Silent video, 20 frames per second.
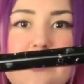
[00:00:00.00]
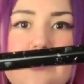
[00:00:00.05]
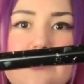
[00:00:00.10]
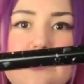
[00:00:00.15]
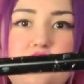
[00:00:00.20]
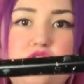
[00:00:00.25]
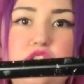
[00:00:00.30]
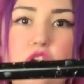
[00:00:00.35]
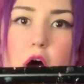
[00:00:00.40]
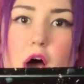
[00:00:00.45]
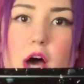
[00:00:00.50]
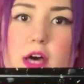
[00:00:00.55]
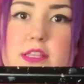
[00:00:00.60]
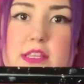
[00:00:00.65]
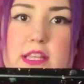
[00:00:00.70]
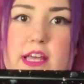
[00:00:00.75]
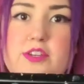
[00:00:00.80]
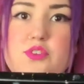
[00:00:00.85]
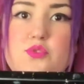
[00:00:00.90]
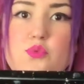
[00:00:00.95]
It's not
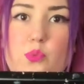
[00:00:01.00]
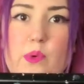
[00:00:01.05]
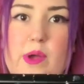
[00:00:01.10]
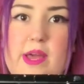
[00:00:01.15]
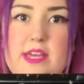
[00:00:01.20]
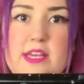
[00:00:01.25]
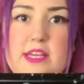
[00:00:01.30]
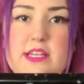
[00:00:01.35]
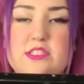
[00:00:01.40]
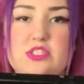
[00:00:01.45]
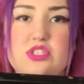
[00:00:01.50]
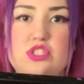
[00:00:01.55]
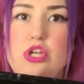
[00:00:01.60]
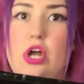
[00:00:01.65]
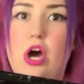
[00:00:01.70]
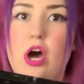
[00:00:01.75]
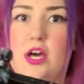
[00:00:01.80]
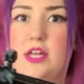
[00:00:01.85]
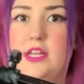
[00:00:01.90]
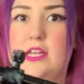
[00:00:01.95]
lightweight. It's
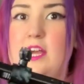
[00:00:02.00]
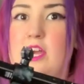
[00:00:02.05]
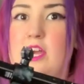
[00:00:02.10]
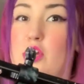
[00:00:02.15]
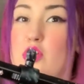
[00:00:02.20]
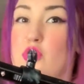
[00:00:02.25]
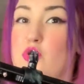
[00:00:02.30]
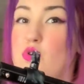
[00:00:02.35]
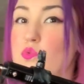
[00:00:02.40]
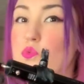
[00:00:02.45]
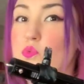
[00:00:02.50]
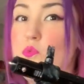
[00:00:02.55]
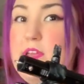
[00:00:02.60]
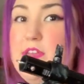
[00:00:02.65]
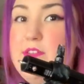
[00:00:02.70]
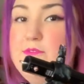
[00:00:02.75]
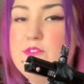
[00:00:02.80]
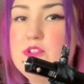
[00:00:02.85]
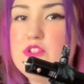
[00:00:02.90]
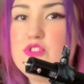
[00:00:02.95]
not
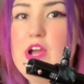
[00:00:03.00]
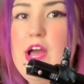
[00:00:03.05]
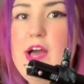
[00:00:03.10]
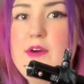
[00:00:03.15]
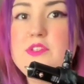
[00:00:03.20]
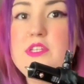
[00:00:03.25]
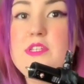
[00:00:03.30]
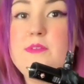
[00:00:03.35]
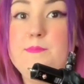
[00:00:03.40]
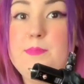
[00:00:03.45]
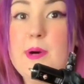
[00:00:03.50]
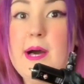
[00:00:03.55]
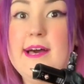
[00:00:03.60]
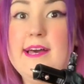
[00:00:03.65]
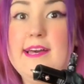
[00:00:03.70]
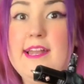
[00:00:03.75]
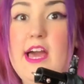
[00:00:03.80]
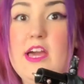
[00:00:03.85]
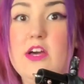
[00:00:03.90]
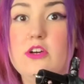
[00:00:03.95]
great for traveling,
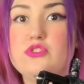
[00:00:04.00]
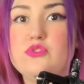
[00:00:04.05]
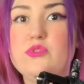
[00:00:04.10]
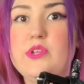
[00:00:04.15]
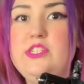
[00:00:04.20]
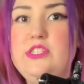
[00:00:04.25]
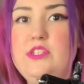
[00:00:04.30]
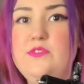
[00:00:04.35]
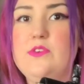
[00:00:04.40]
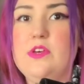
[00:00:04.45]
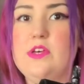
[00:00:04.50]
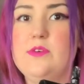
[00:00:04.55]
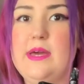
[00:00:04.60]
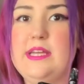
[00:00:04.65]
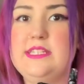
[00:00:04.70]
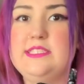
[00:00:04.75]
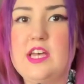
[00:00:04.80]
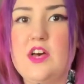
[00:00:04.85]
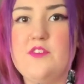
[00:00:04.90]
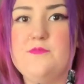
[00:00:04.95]
but I also like to film
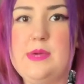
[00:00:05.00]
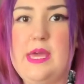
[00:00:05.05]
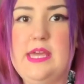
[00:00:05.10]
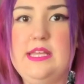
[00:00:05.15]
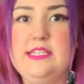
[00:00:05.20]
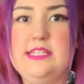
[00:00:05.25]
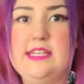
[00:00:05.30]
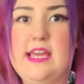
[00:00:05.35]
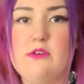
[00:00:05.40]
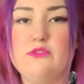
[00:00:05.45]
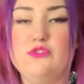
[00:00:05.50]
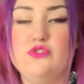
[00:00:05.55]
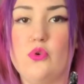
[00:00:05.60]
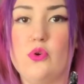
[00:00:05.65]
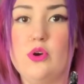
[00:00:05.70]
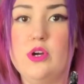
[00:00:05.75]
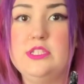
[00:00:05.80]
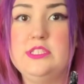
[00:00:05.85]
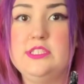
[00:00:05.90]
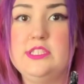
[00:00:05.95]
myself painting
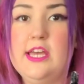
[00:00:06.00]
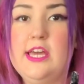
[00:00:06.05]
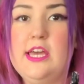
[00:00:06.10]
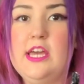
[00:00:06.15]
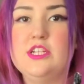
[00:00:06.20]
outdoors.